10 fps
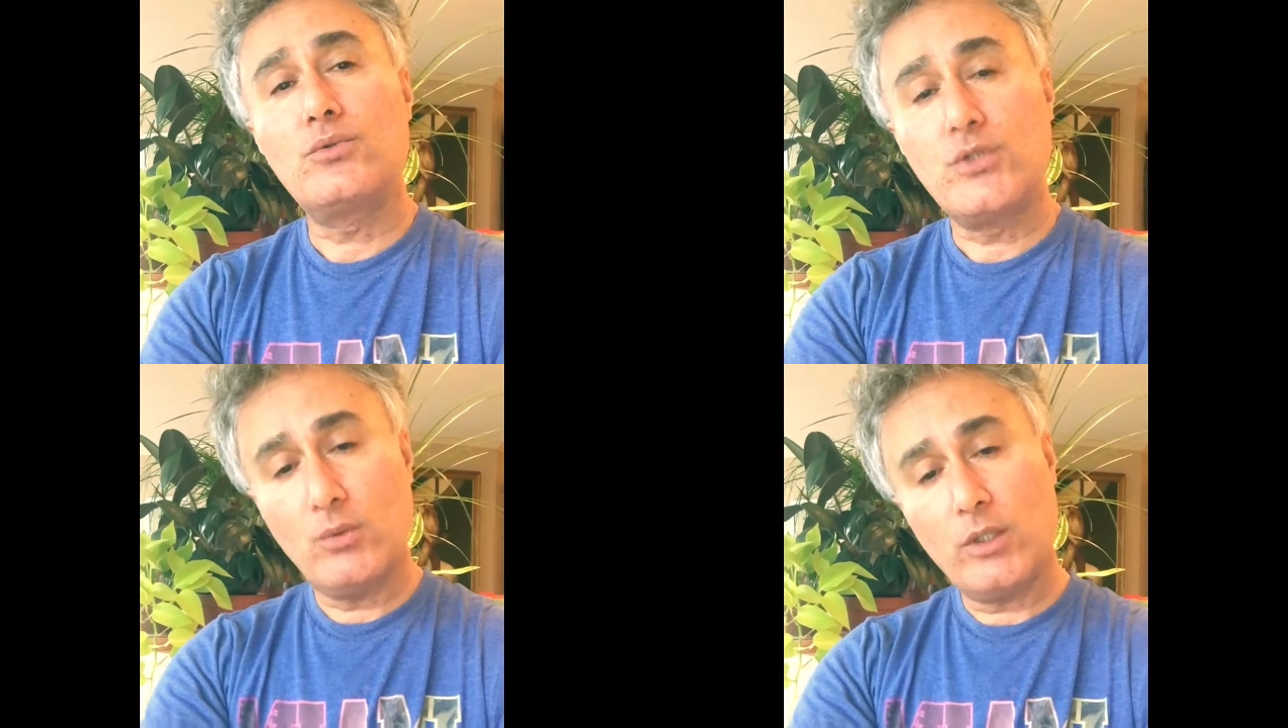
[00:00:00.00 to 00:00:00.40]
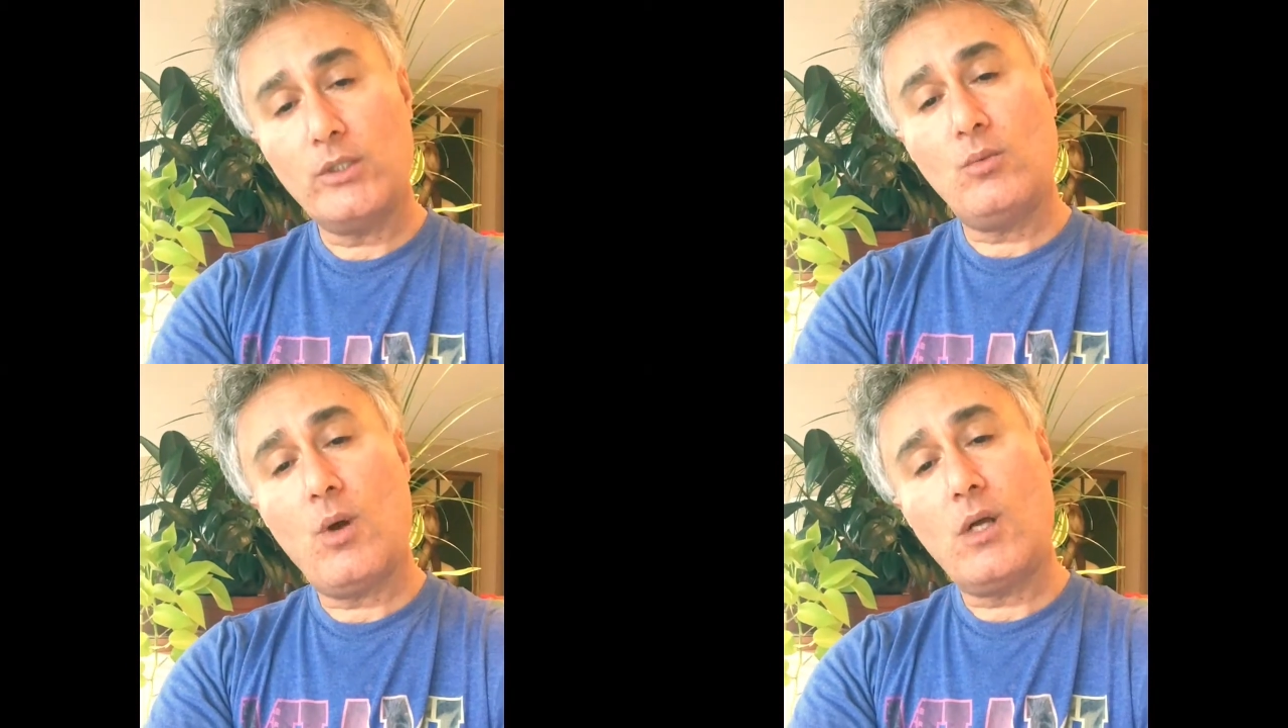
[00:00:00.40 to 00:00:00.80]
do what
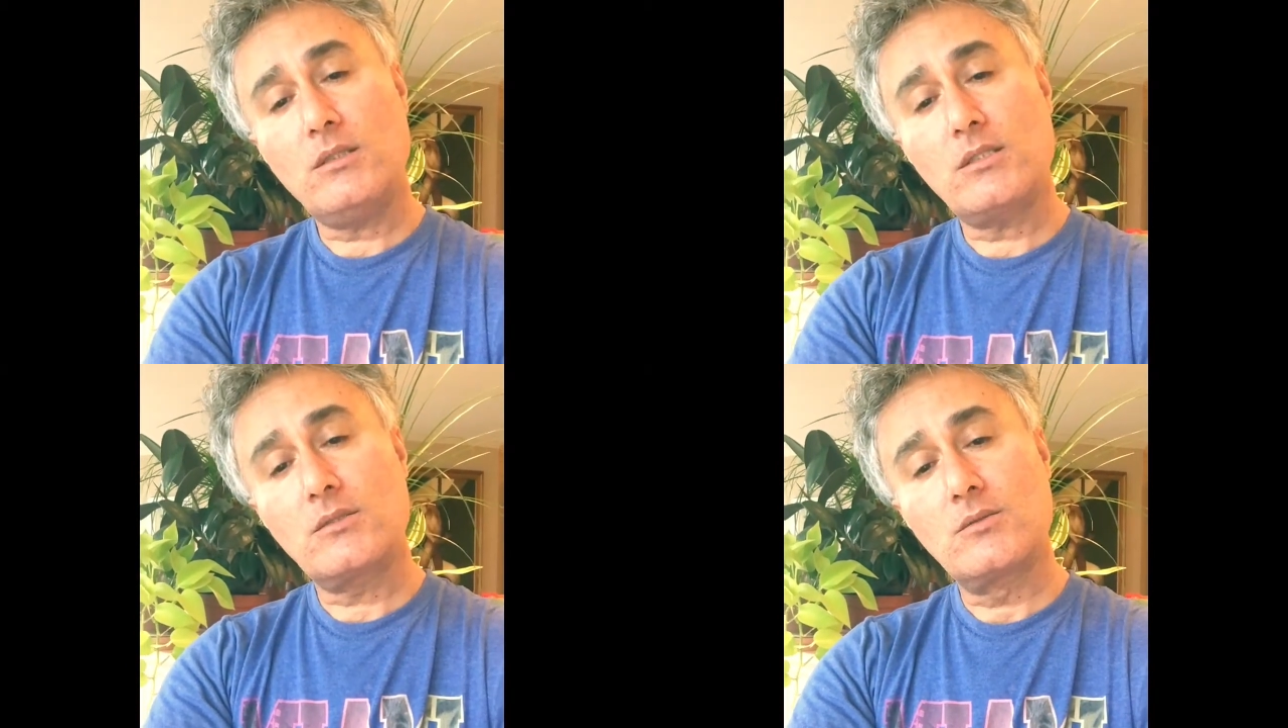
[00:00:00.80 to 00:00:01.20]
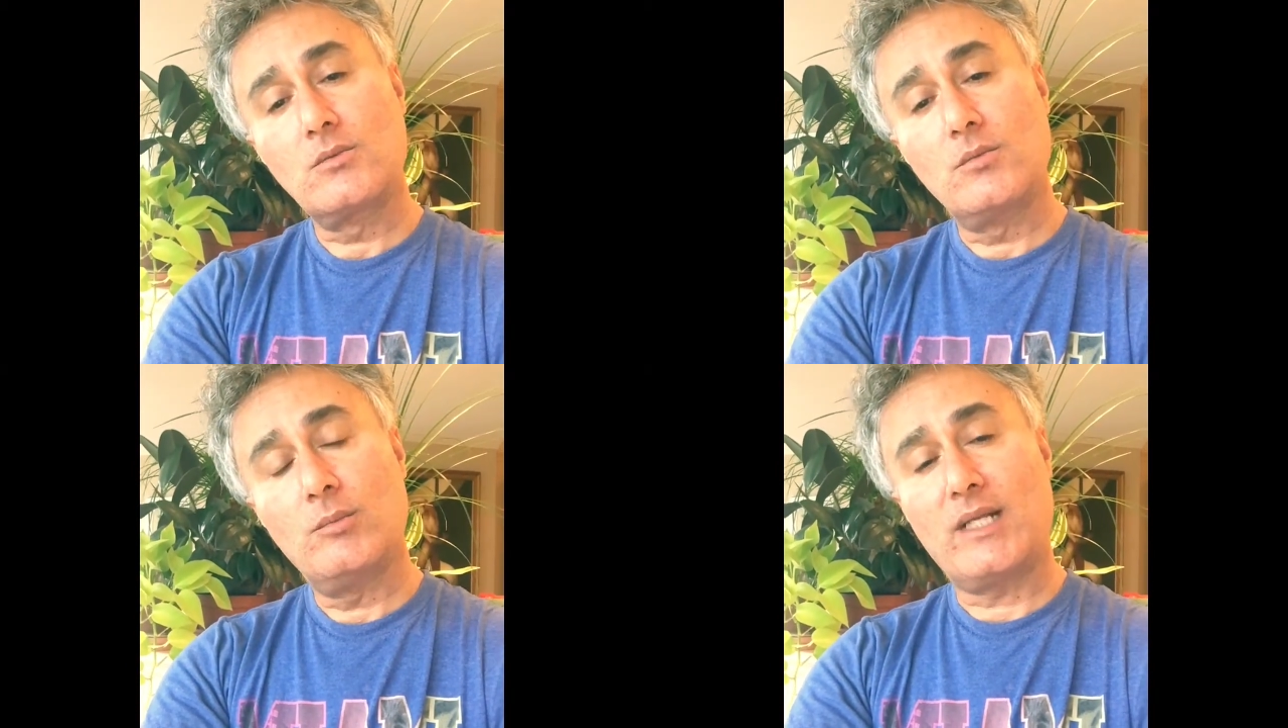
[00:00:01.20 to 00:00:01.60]
you want,
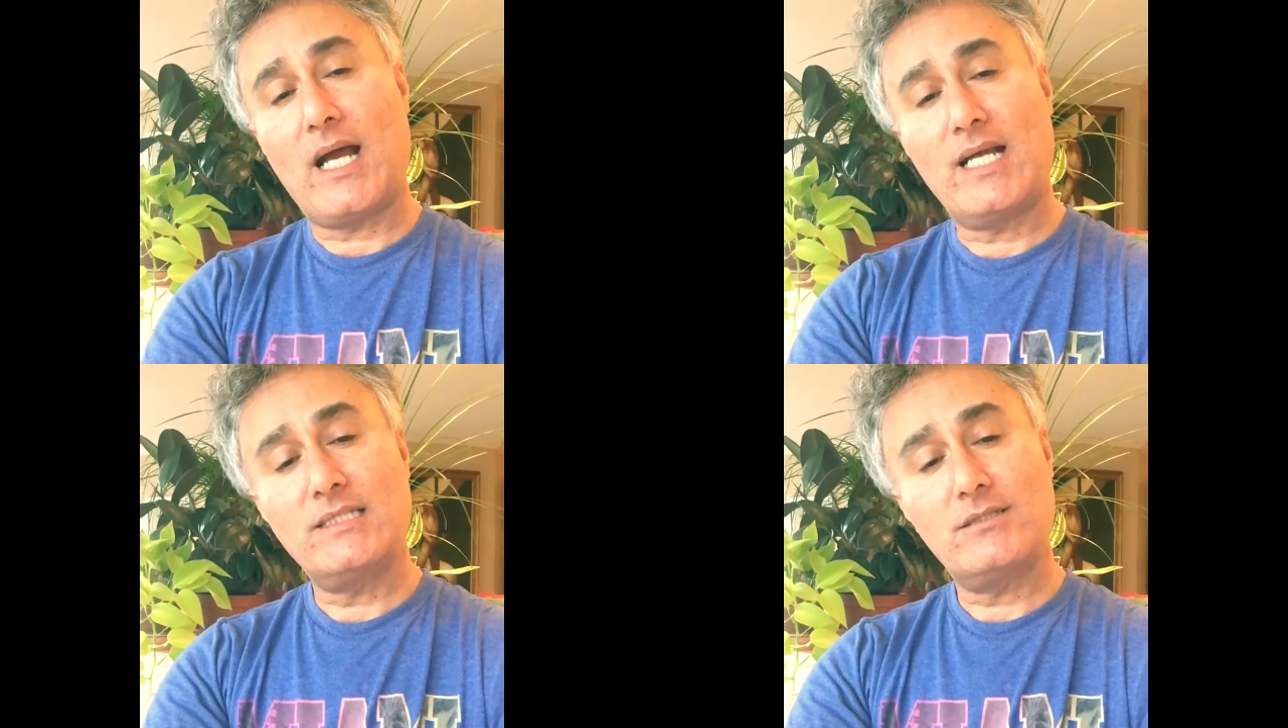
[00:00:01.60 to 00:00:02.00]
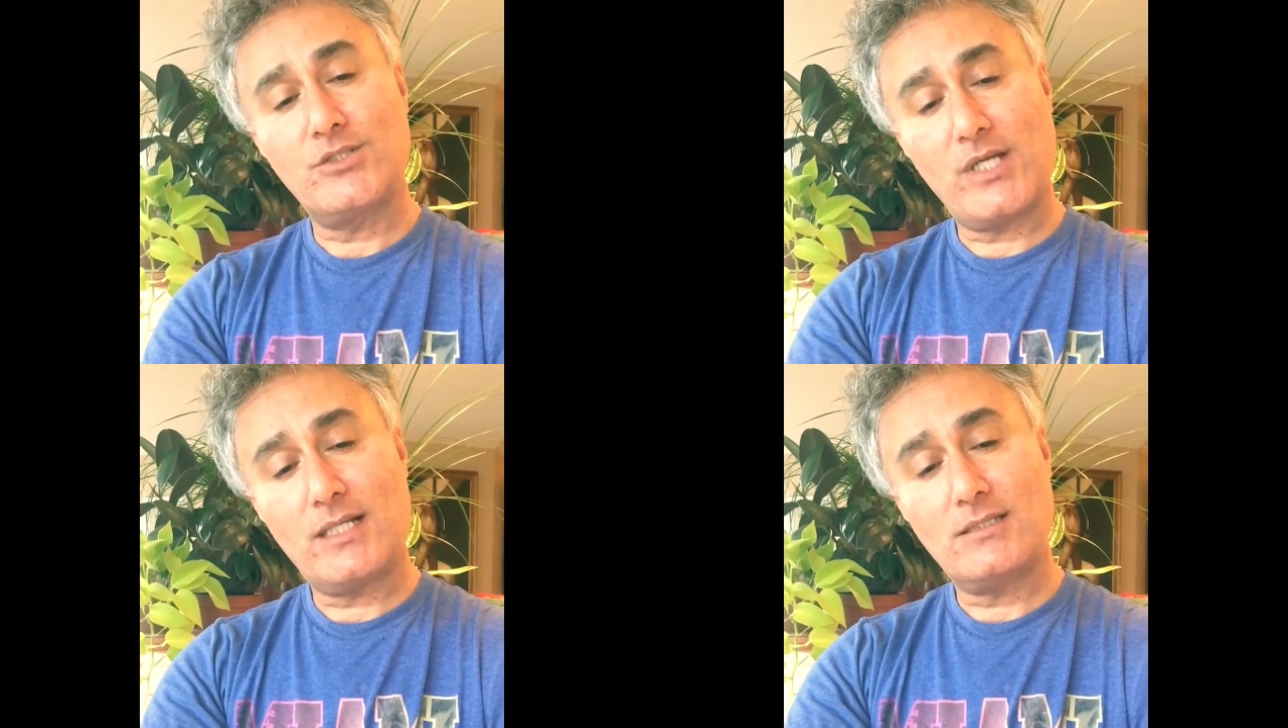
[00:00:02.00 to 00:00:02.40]
but I
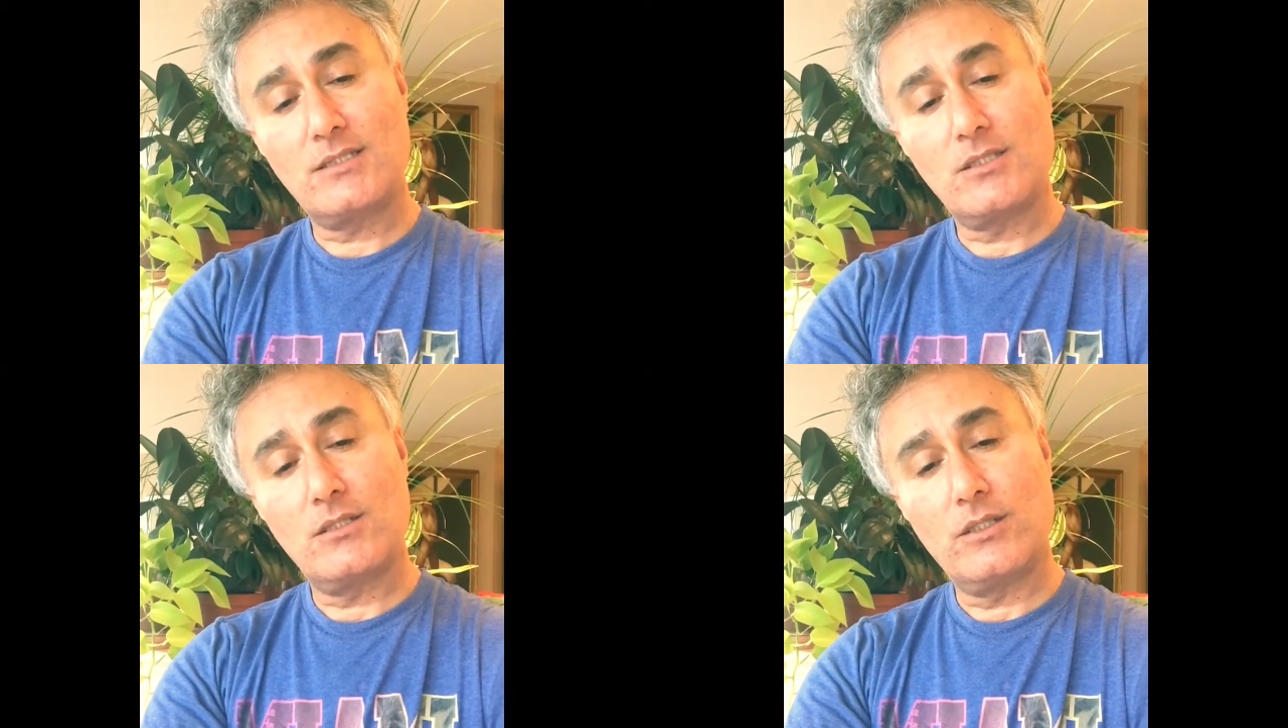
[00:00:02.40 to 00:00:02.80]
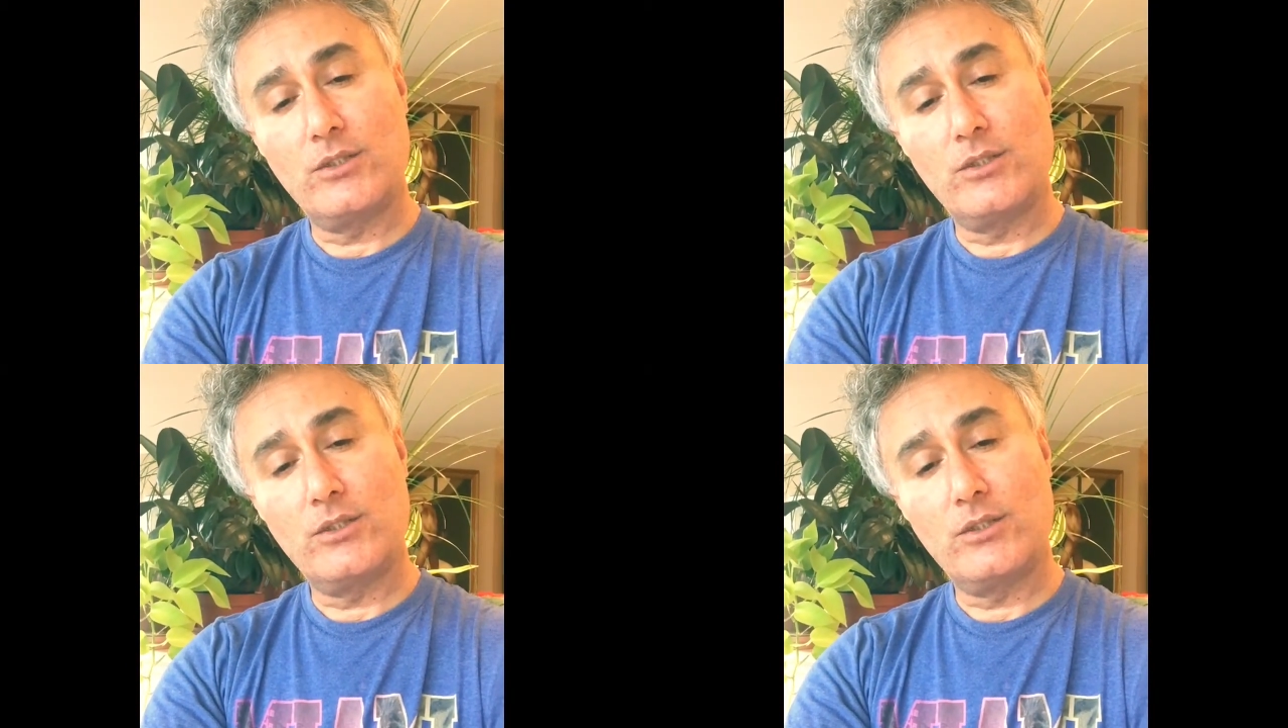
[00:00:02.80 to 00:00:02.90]
suggest